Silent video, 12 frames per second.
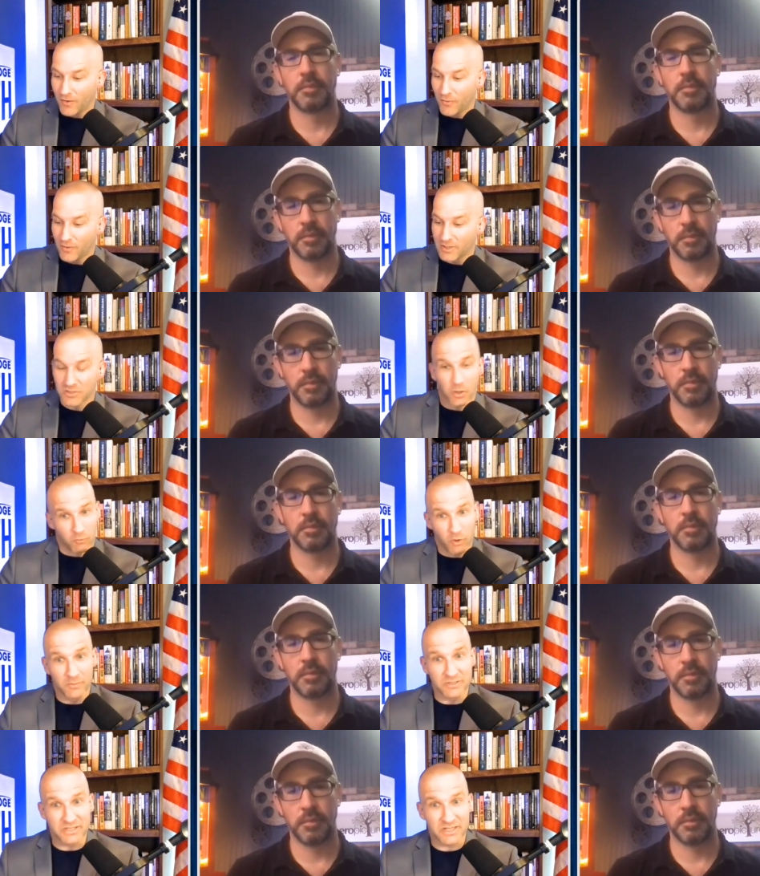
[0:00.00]
Speaker 1: a
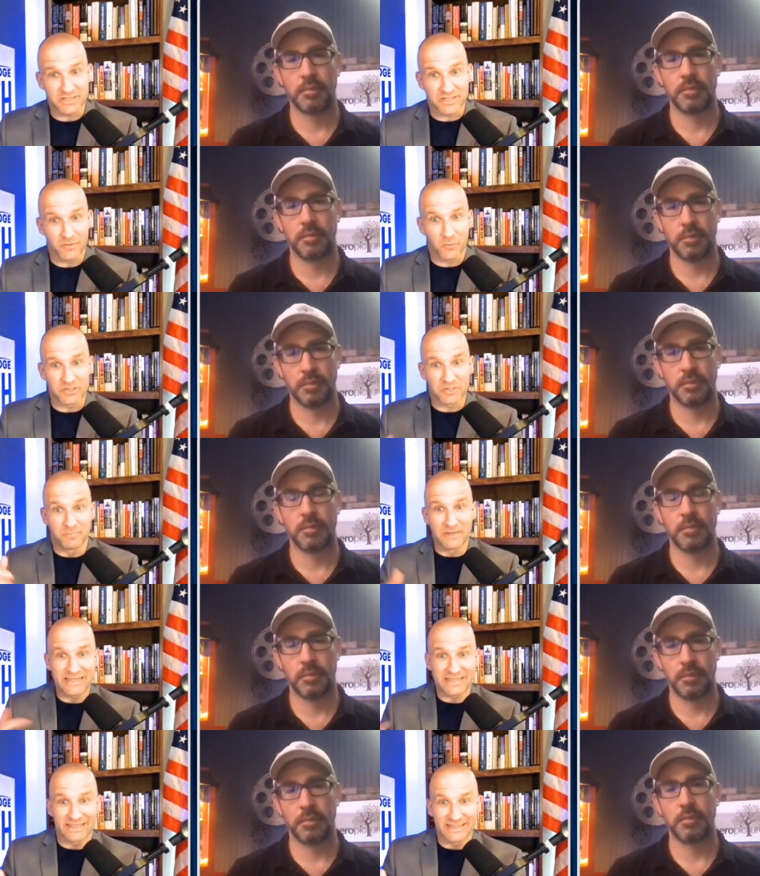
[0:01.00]
Roman citizen, was
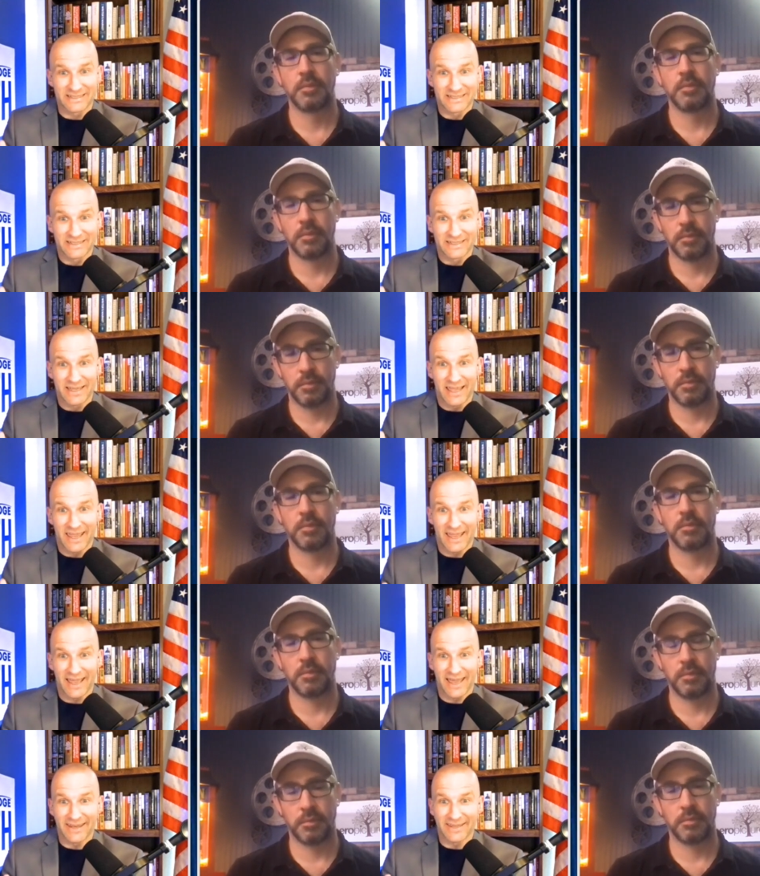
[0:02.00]
beaten,
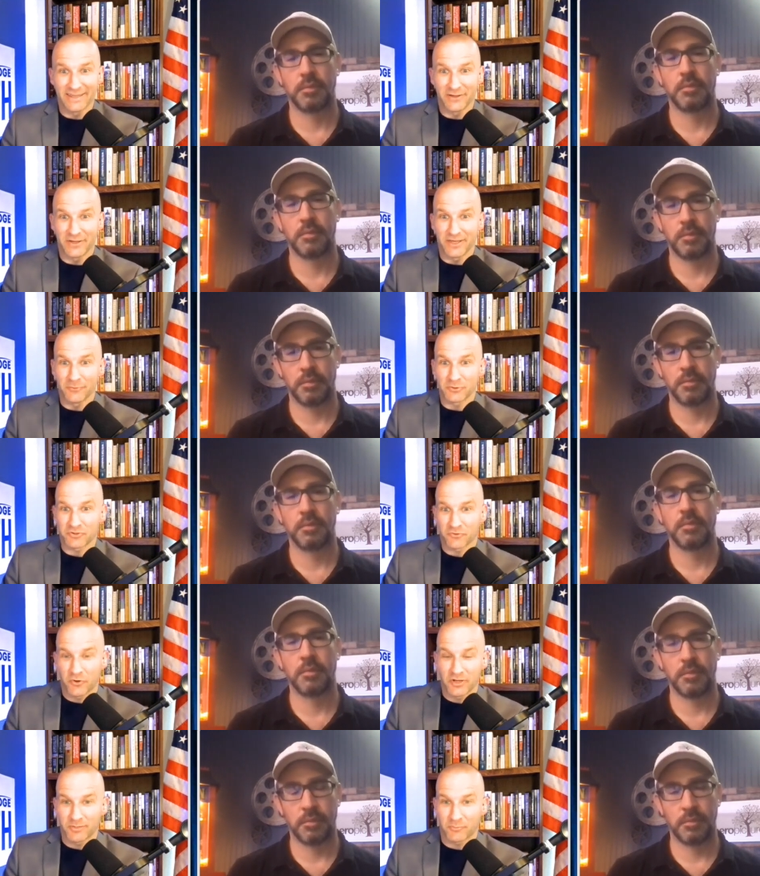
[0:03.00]
and he was
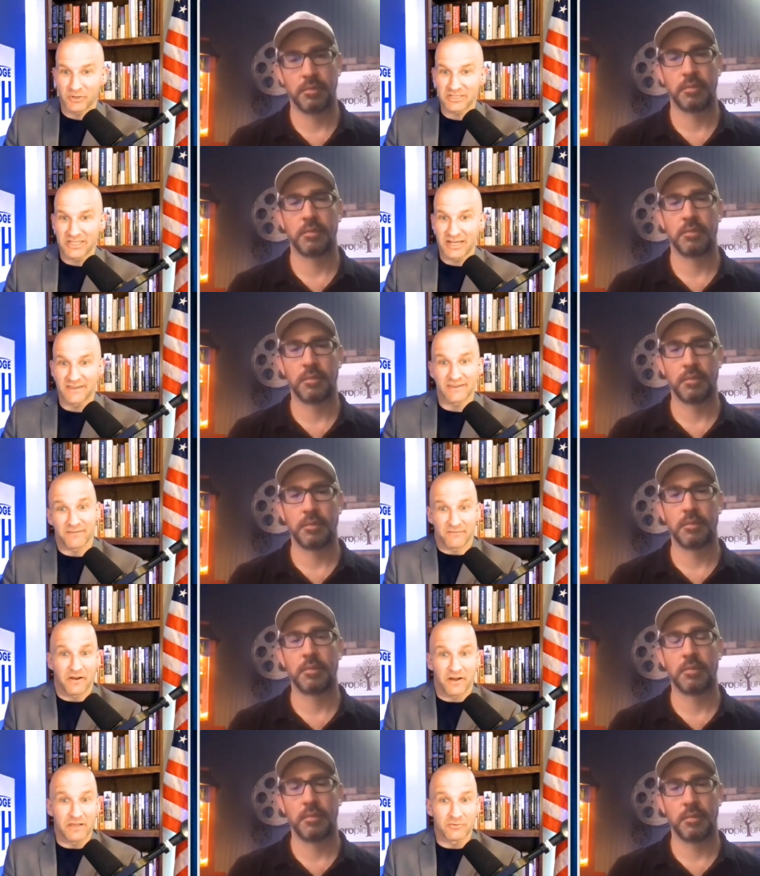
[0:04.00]
thrown into prison, and then they
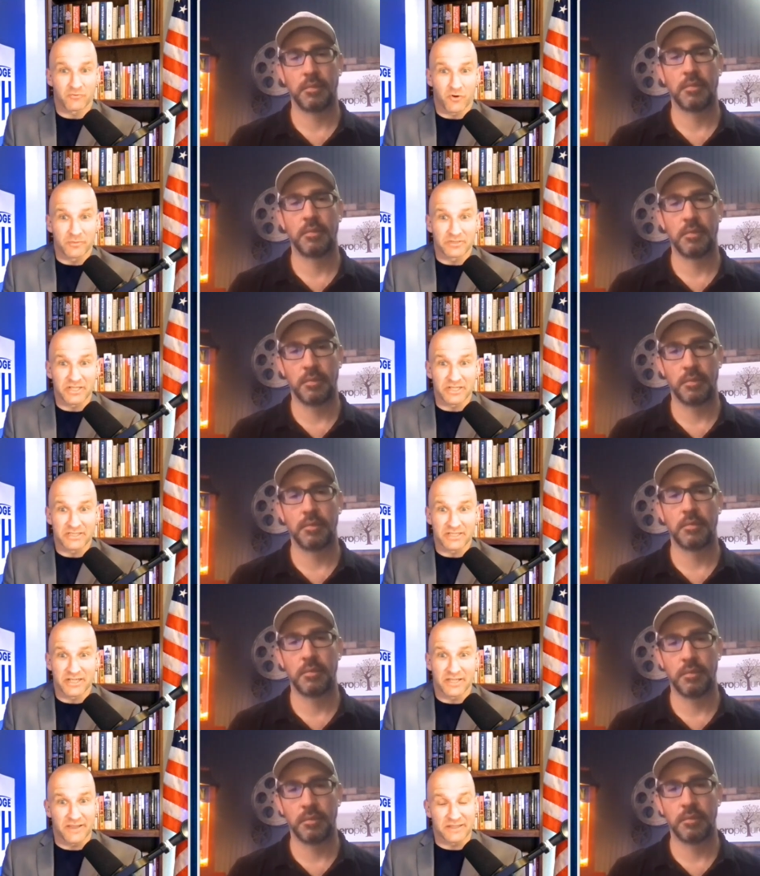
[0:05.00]
found out he was a Roman
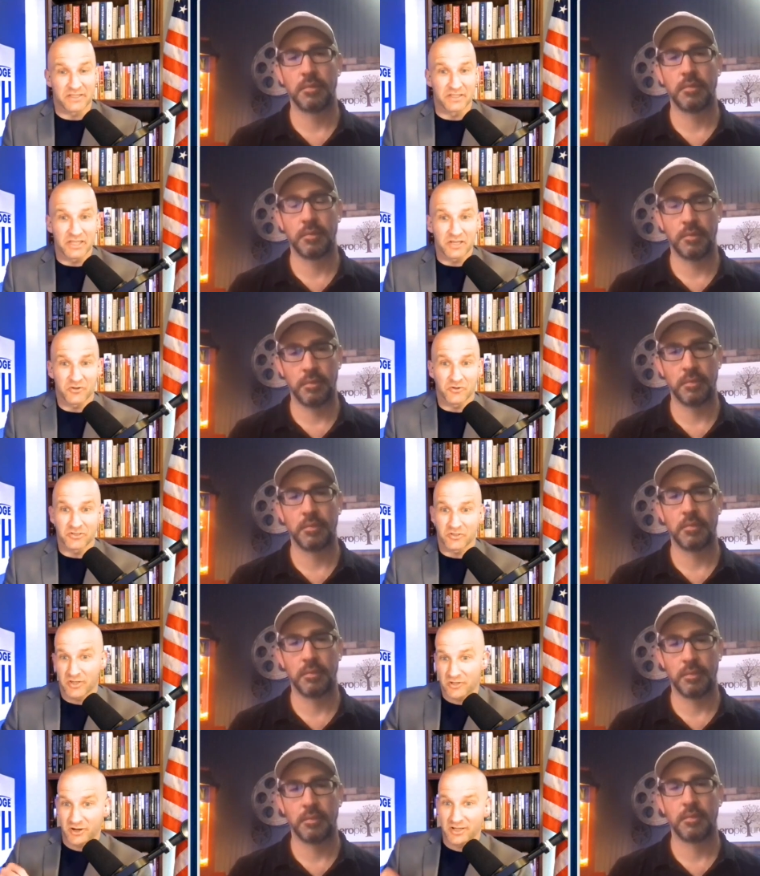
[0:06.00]
citizen, and that's illegal, and so
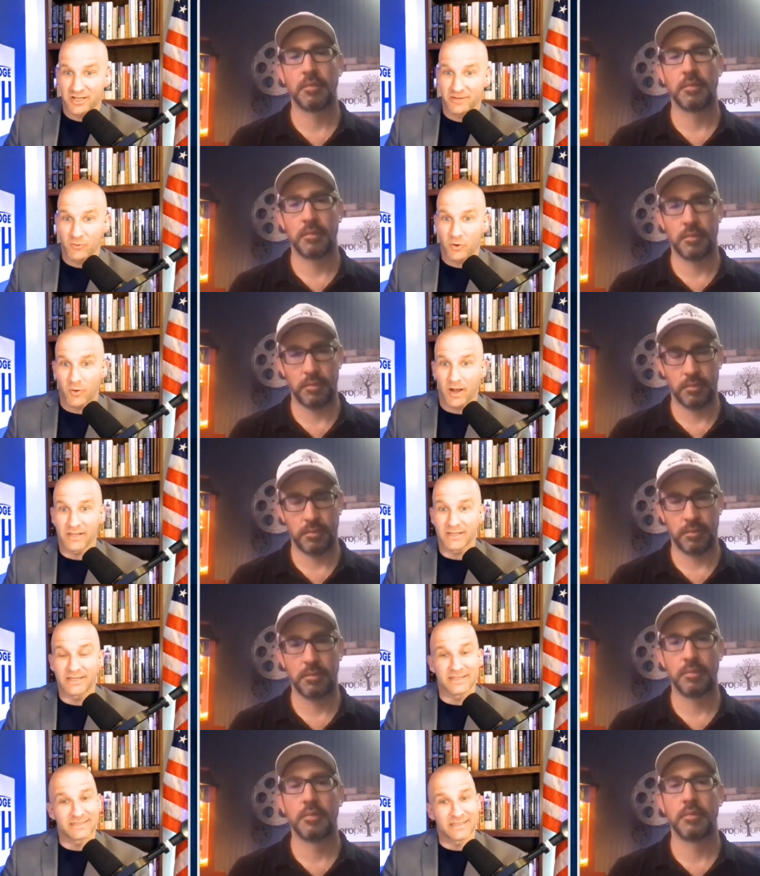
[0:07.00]
they tried to let him go quietly,
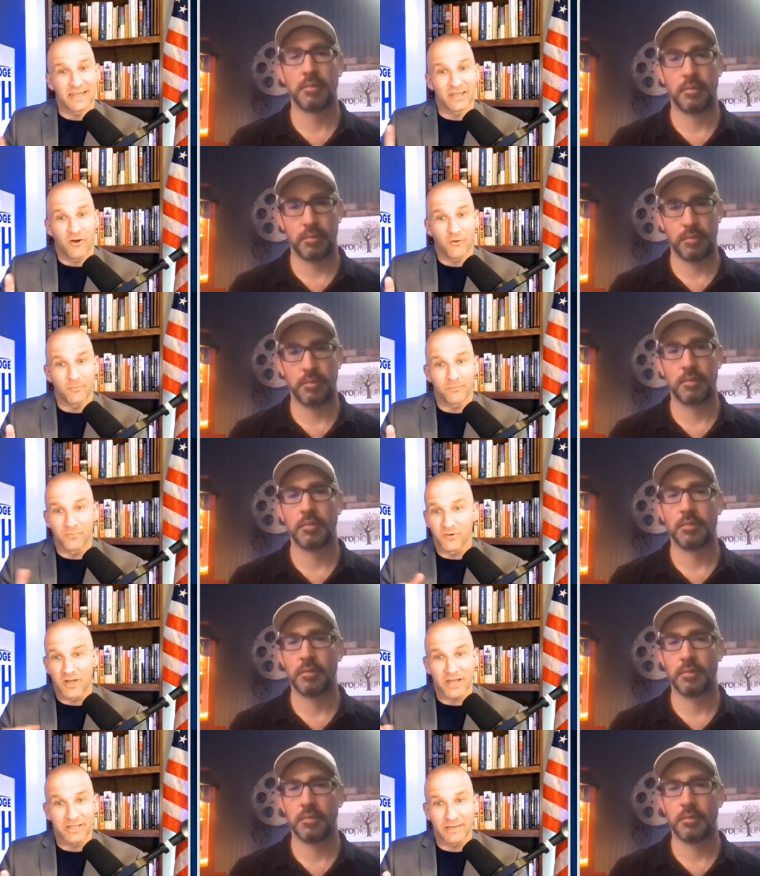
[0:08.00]
and he said, nope, you're
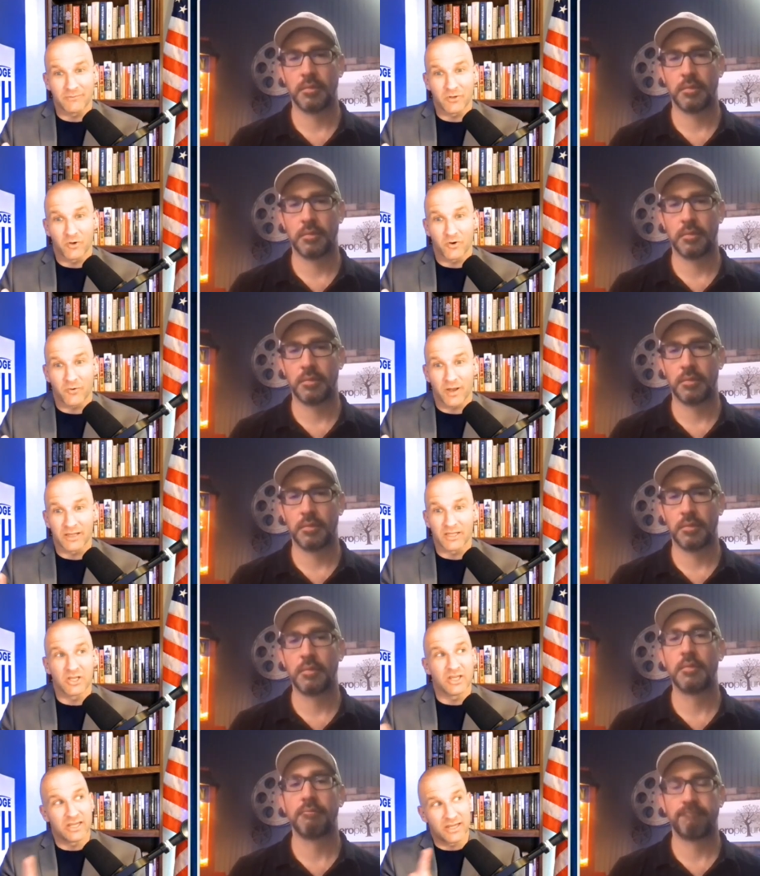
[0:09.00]
not going to let me go quietly.
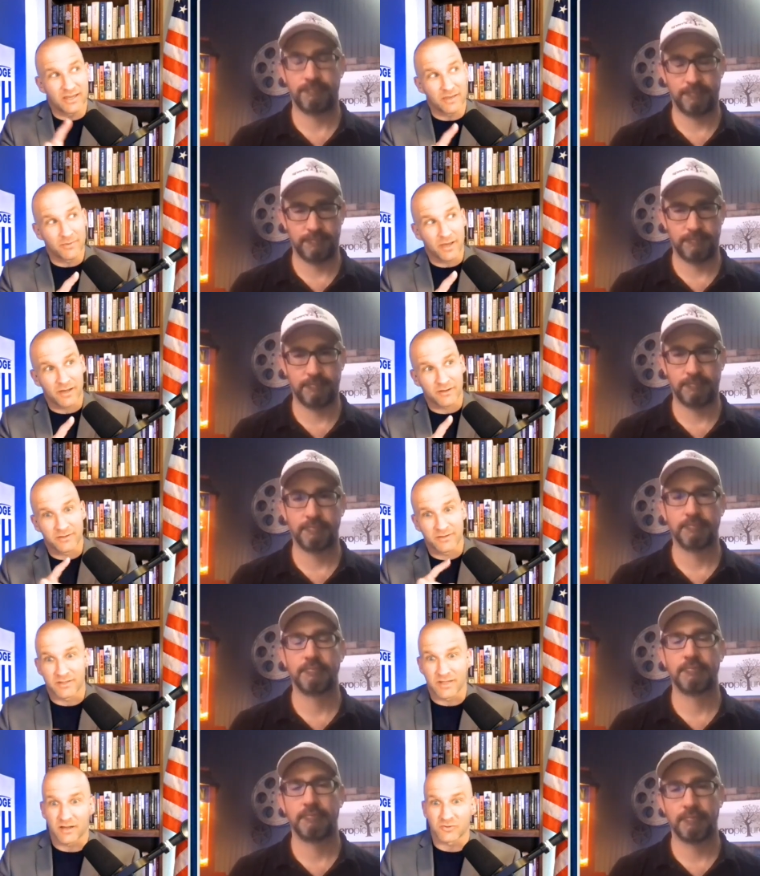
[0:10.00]
You need to take me out to the
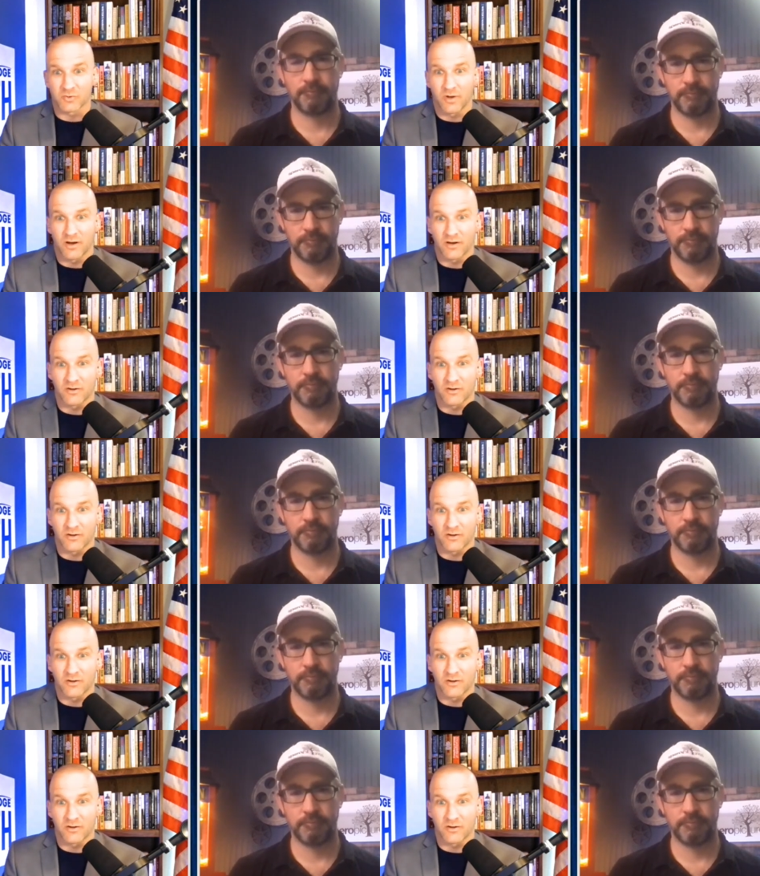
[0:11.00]
town square